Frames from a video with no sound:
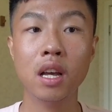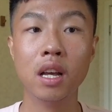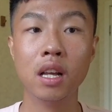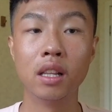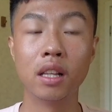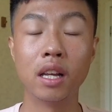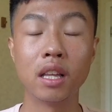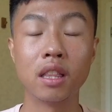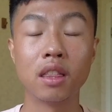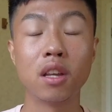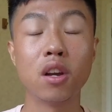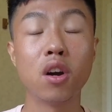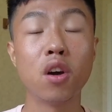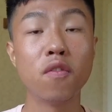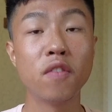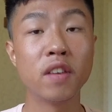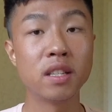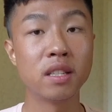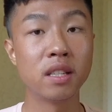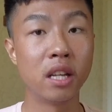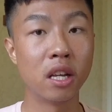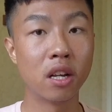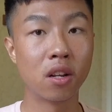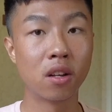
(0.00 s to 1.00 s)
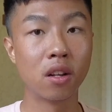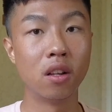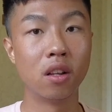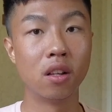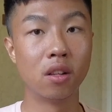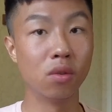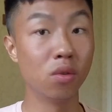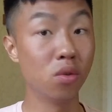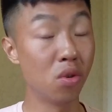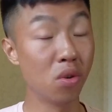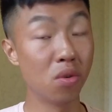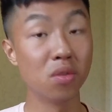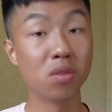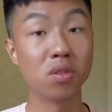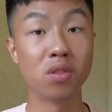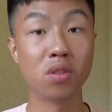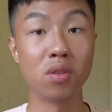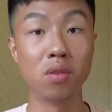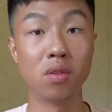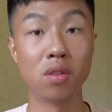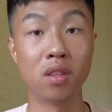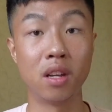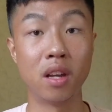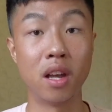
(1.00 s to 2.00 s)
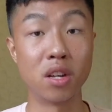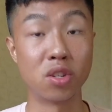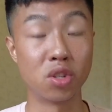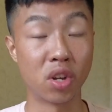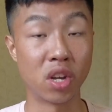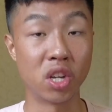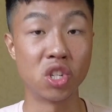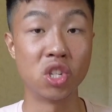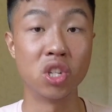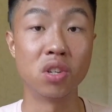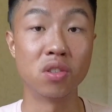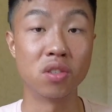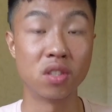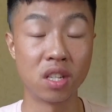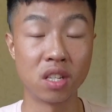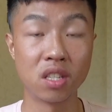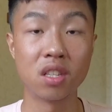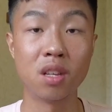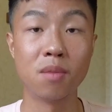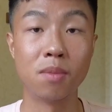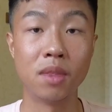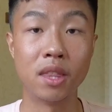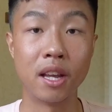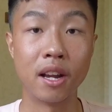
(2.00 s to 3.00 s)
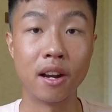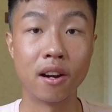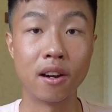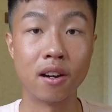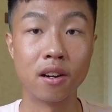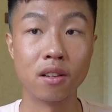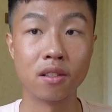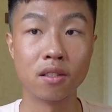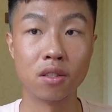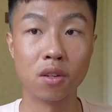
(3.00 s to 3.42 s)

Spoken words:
Like, they're obviously used to the educational system there,